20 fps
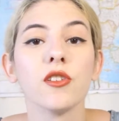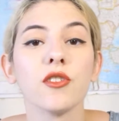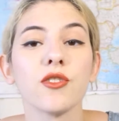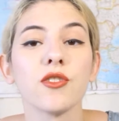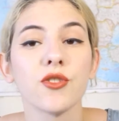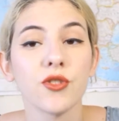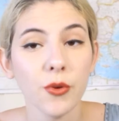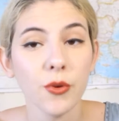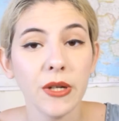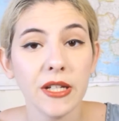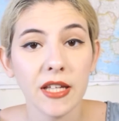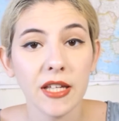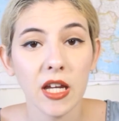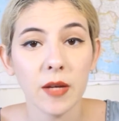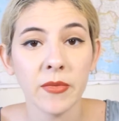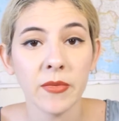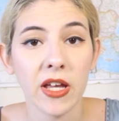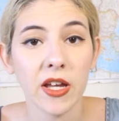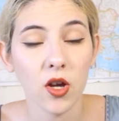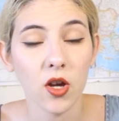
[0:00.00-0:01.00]
So it
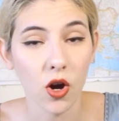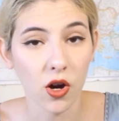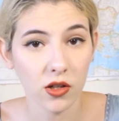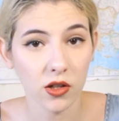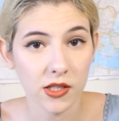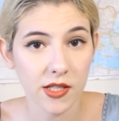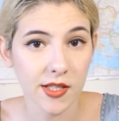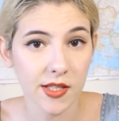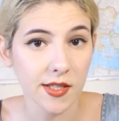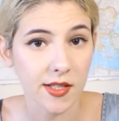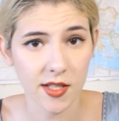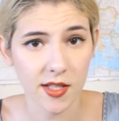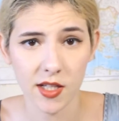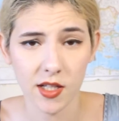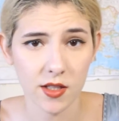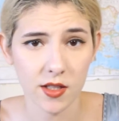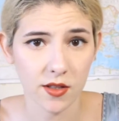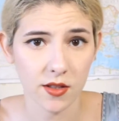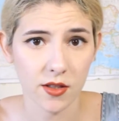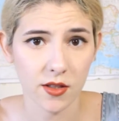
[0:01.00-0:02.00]
came like August
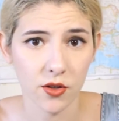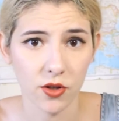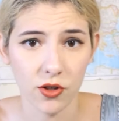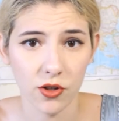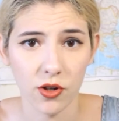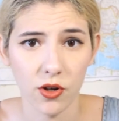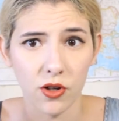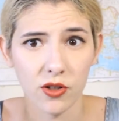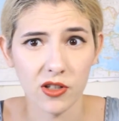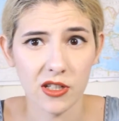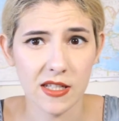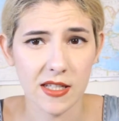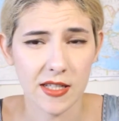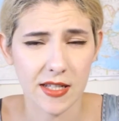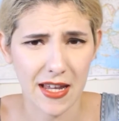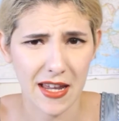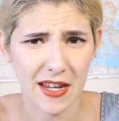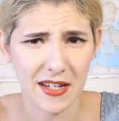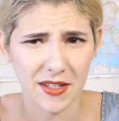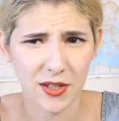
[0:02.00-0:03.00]
6th or
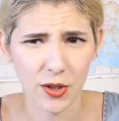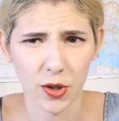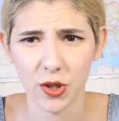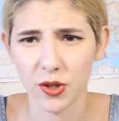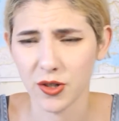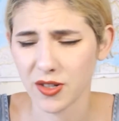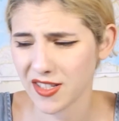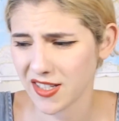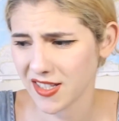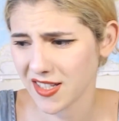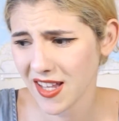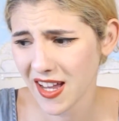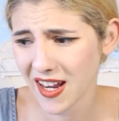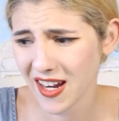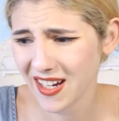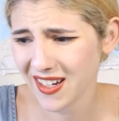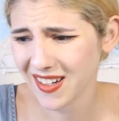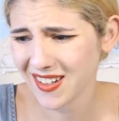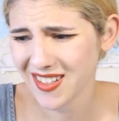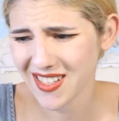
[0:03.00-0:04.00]
August 8th, August
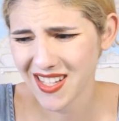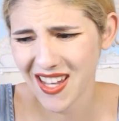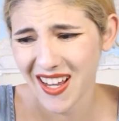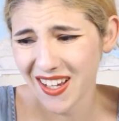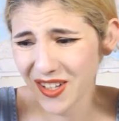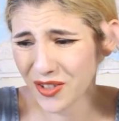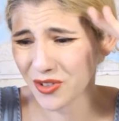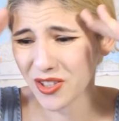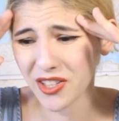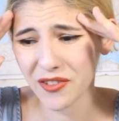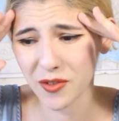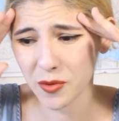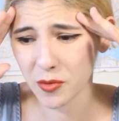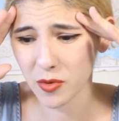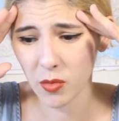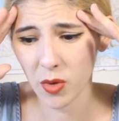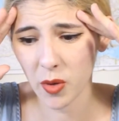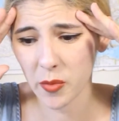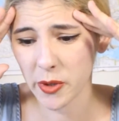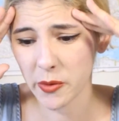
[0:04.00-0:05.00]
9th, I don't even
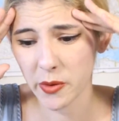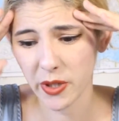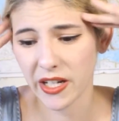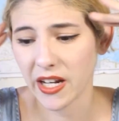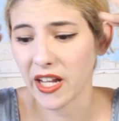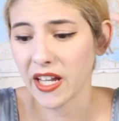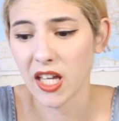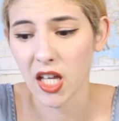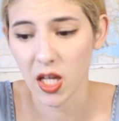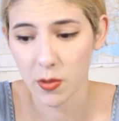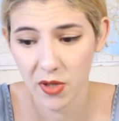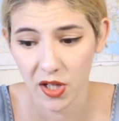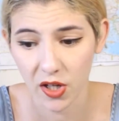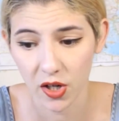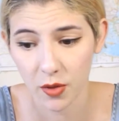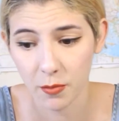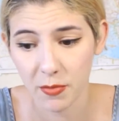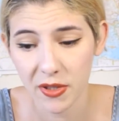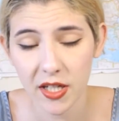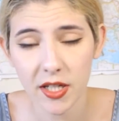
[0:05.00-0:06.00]
remember when I came
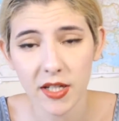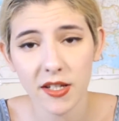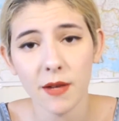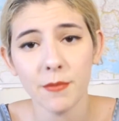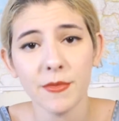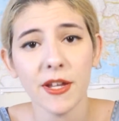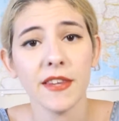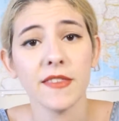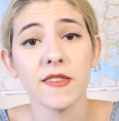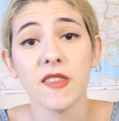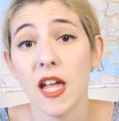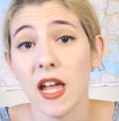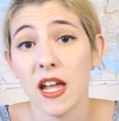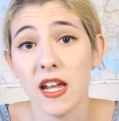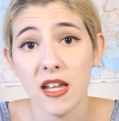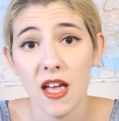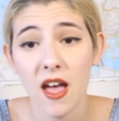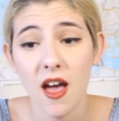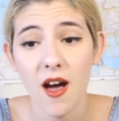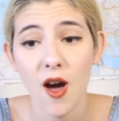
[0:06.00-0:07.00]
here, but it came that
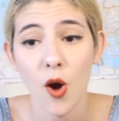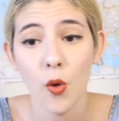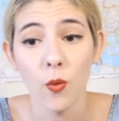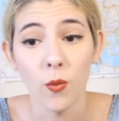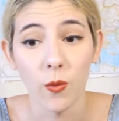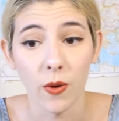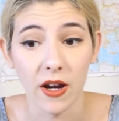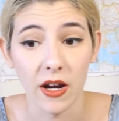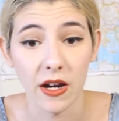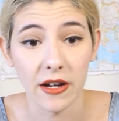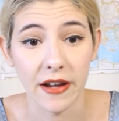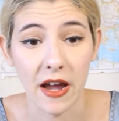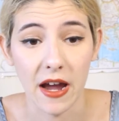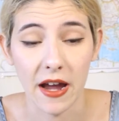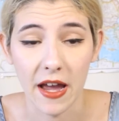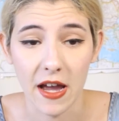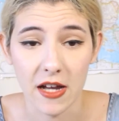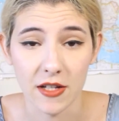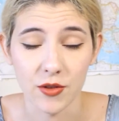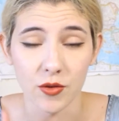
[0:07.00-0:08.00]
day when I
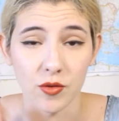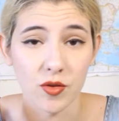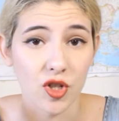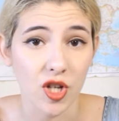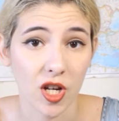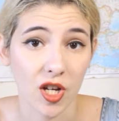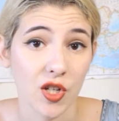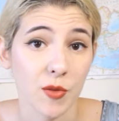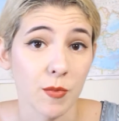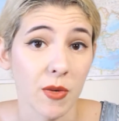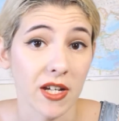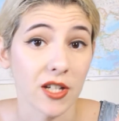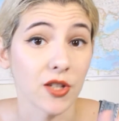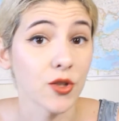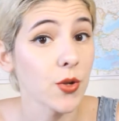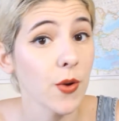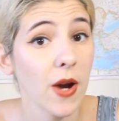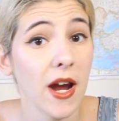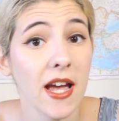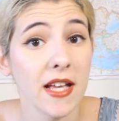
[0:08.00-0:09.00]
had to change my
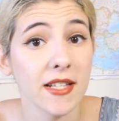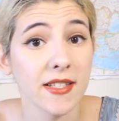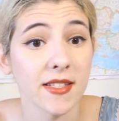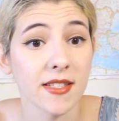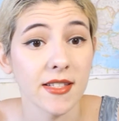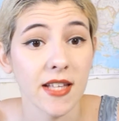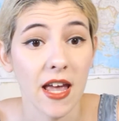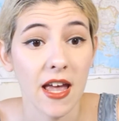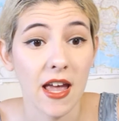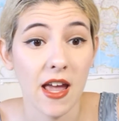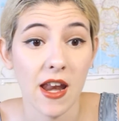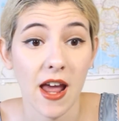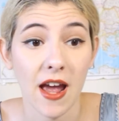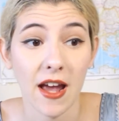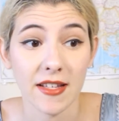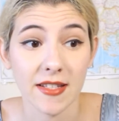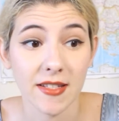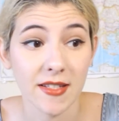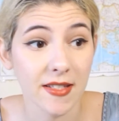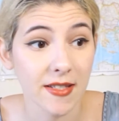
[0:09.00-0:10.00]
address, and
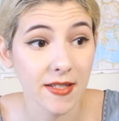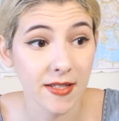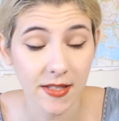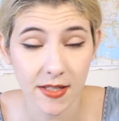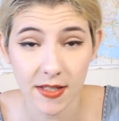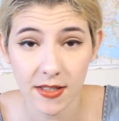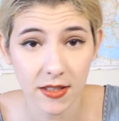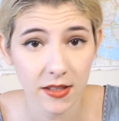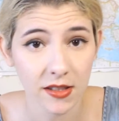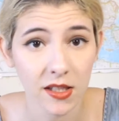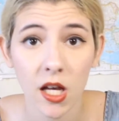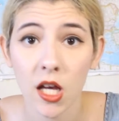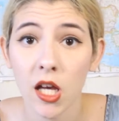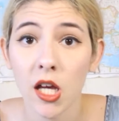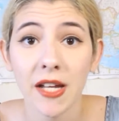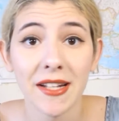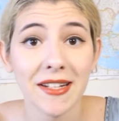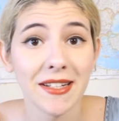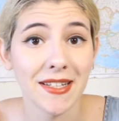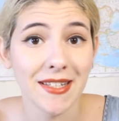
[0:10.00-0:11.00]
I still
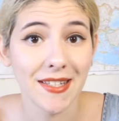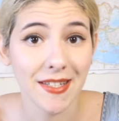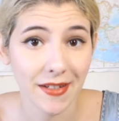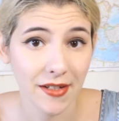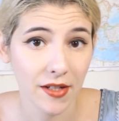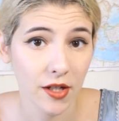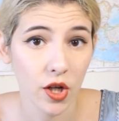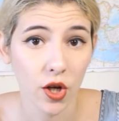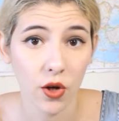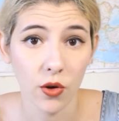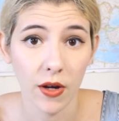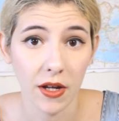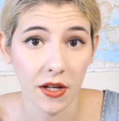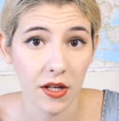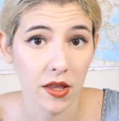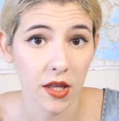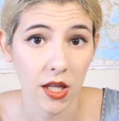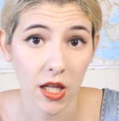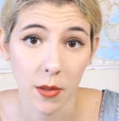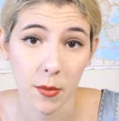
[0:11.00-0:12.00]
didn't know
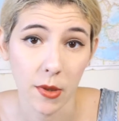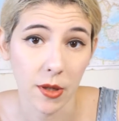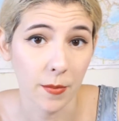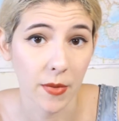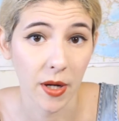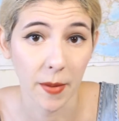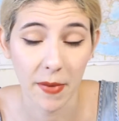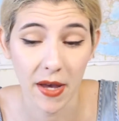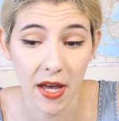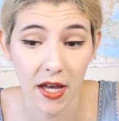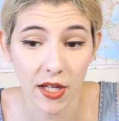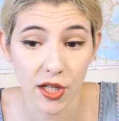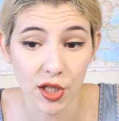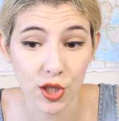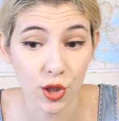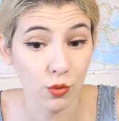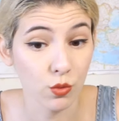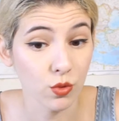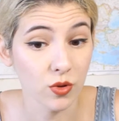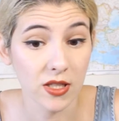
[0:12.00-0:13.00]
anything about my
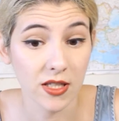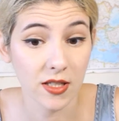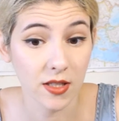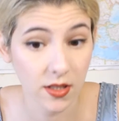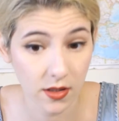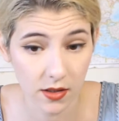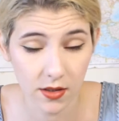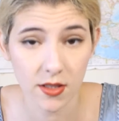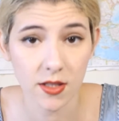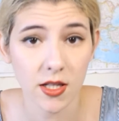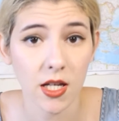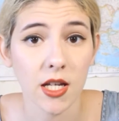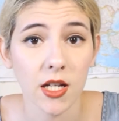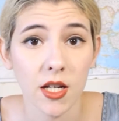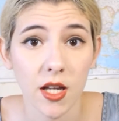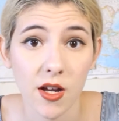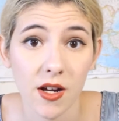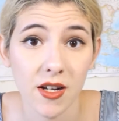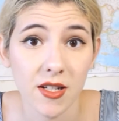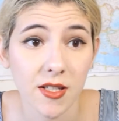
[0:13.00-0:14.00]
package. It was still stuck
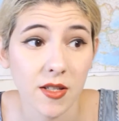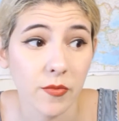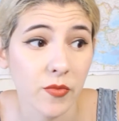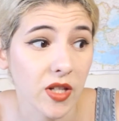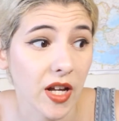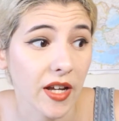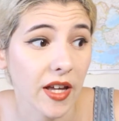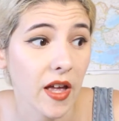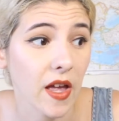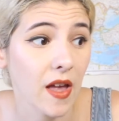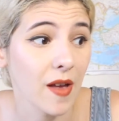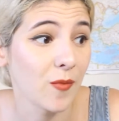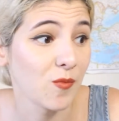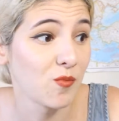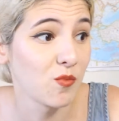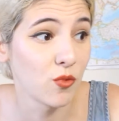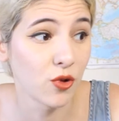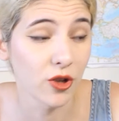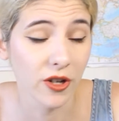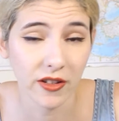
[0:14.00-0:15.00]
in customs, like
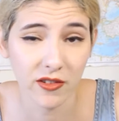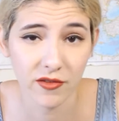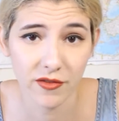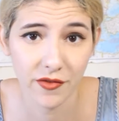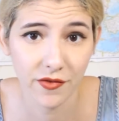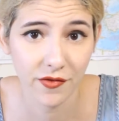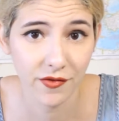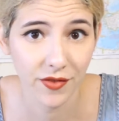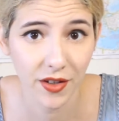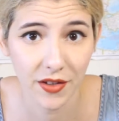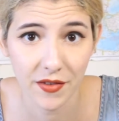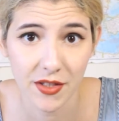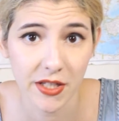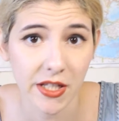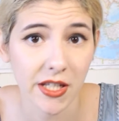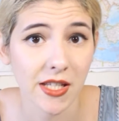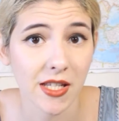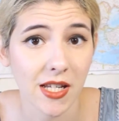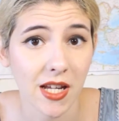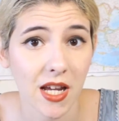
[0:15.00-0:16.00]
more than
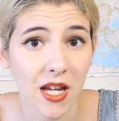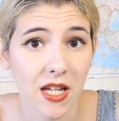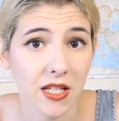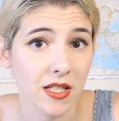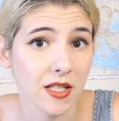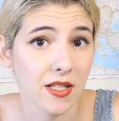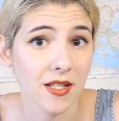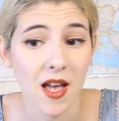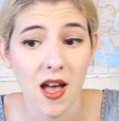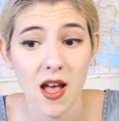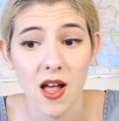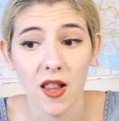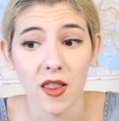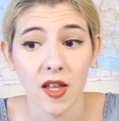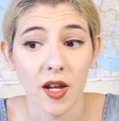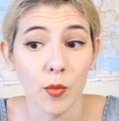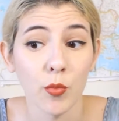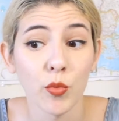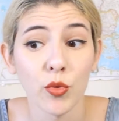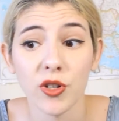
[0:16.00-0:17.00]
15 days,
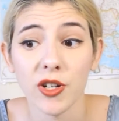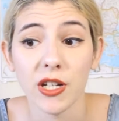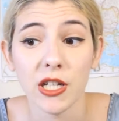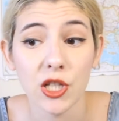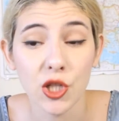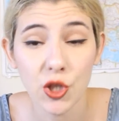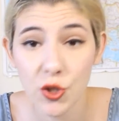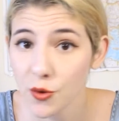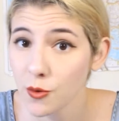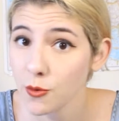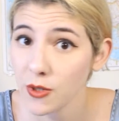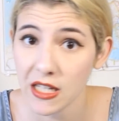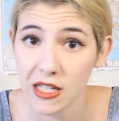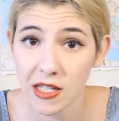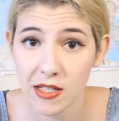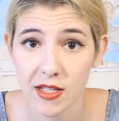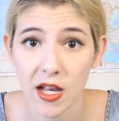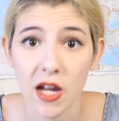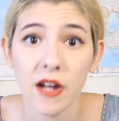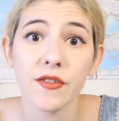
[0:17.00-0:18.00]
like more than 2
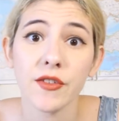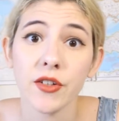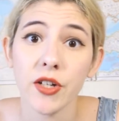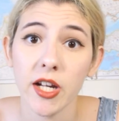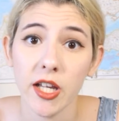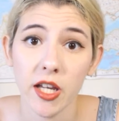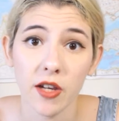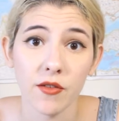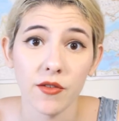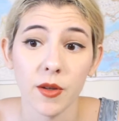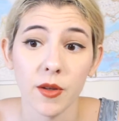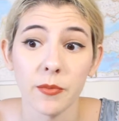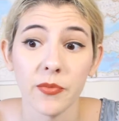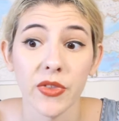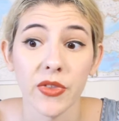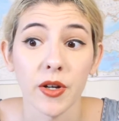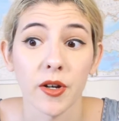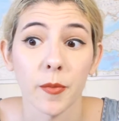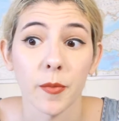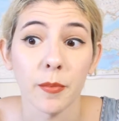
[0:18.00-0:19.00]
weeks after I gave
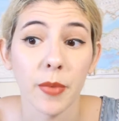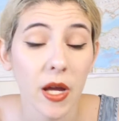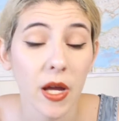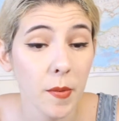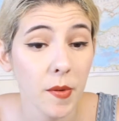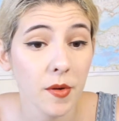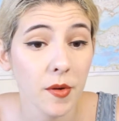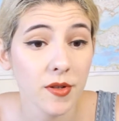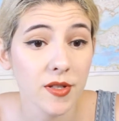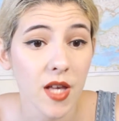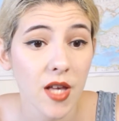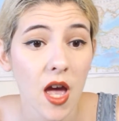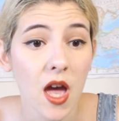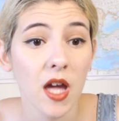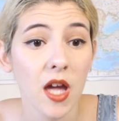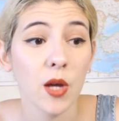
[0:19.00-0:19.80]
them their papers.